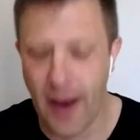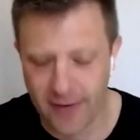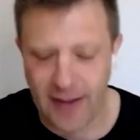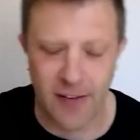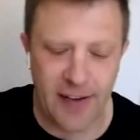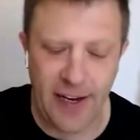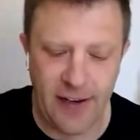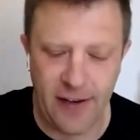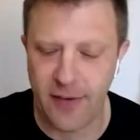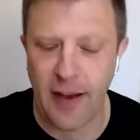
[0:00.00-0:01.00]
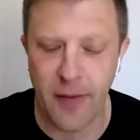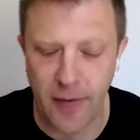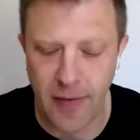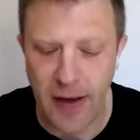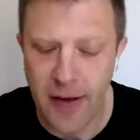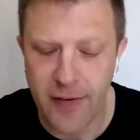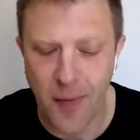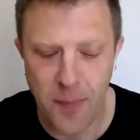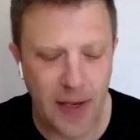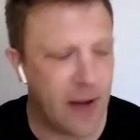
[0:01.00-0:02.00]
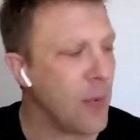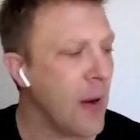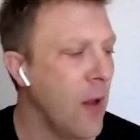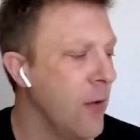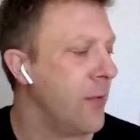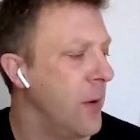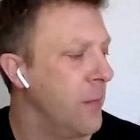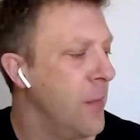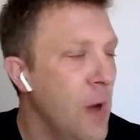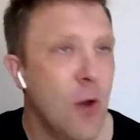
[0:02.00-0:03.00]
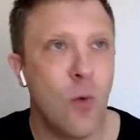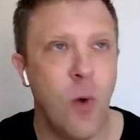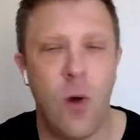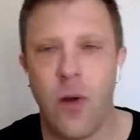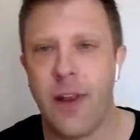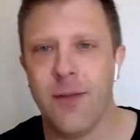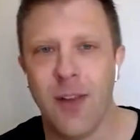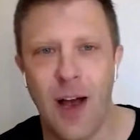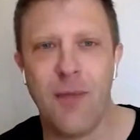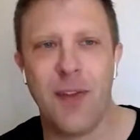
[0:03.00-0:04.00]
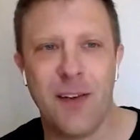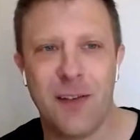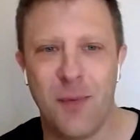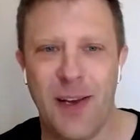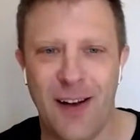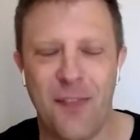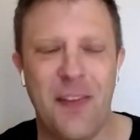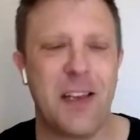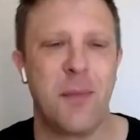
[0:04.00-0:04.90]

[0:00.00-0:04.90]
no, exactly. It is something, it's one of those sort of quality of life things that we kind of